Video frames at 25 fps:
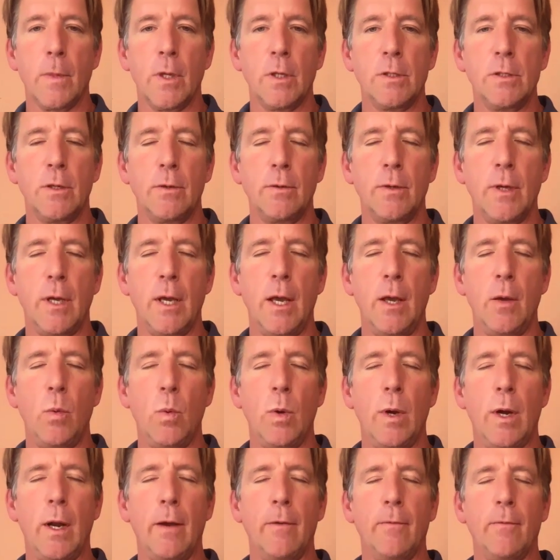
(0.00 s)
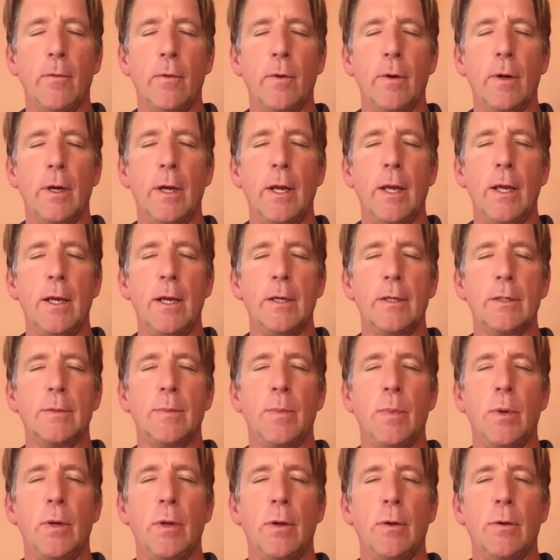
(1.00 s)
It's okay, whatever it is,
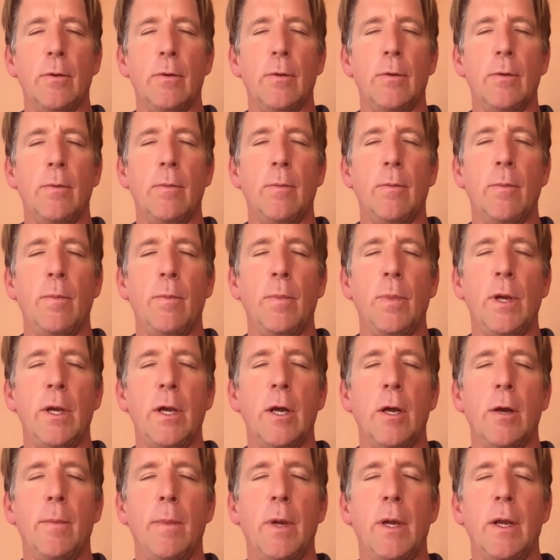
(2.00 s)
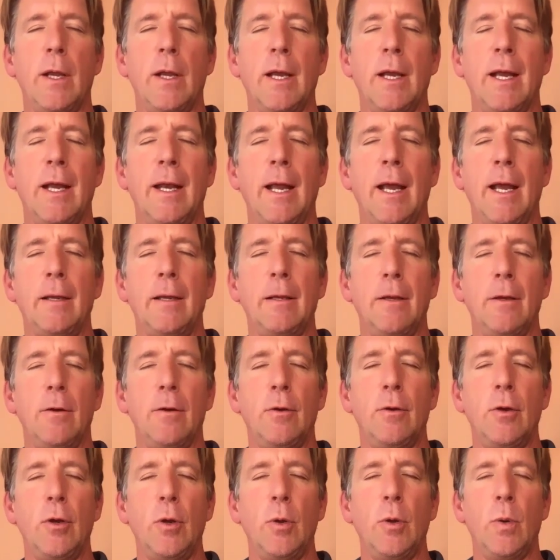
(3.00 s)
but you're becoming connected
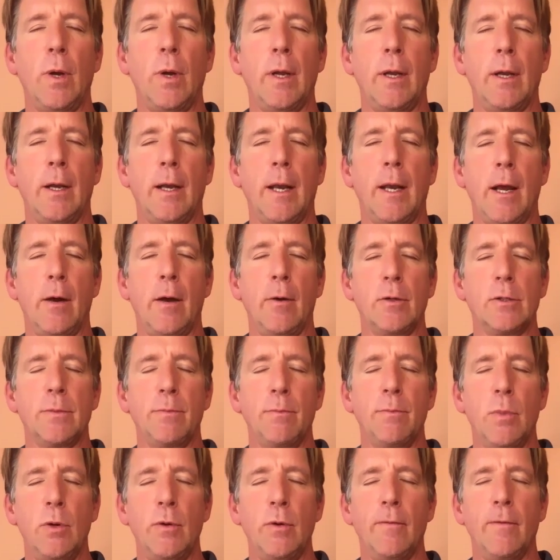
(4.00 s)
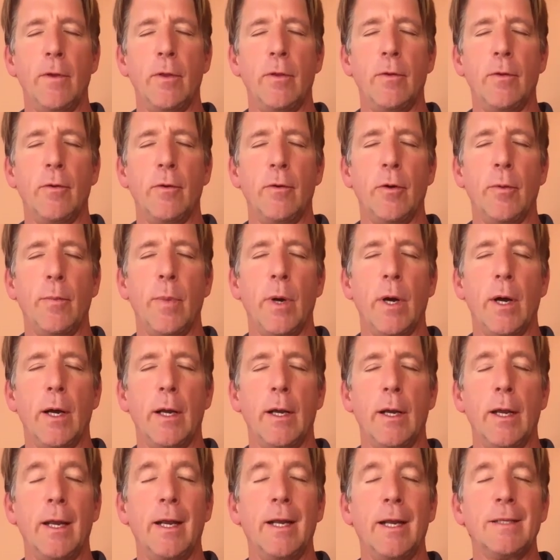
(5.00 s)
to it and how it's moving through your
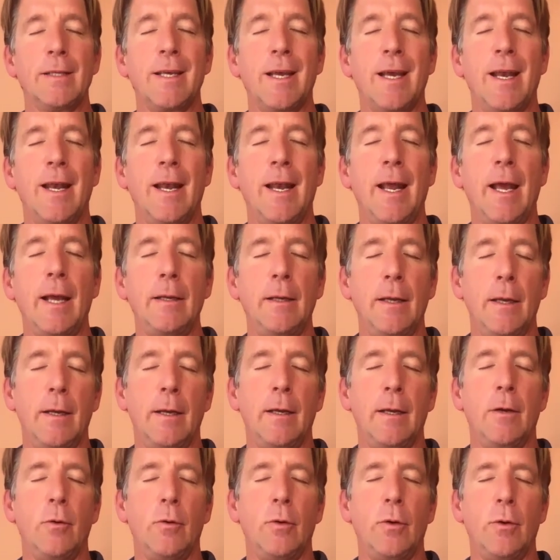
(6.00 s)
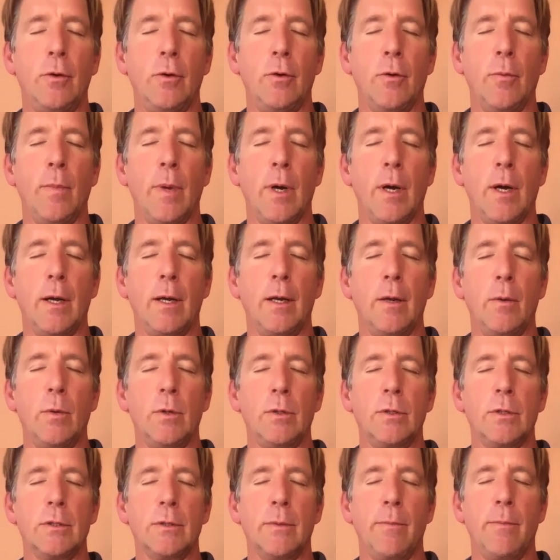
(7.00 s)
body. And it's connecting you to your body,
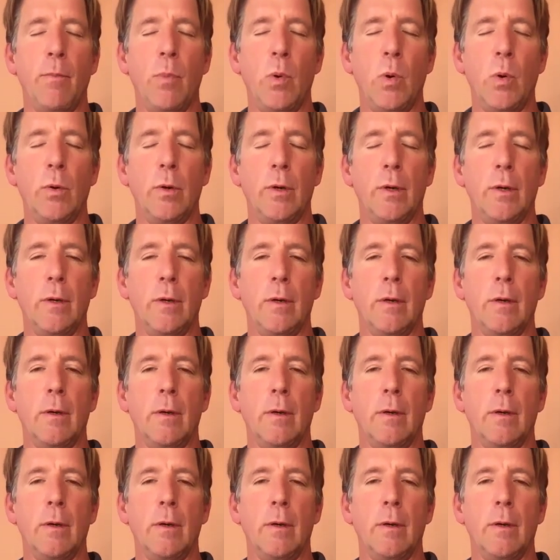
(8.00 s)
which is important.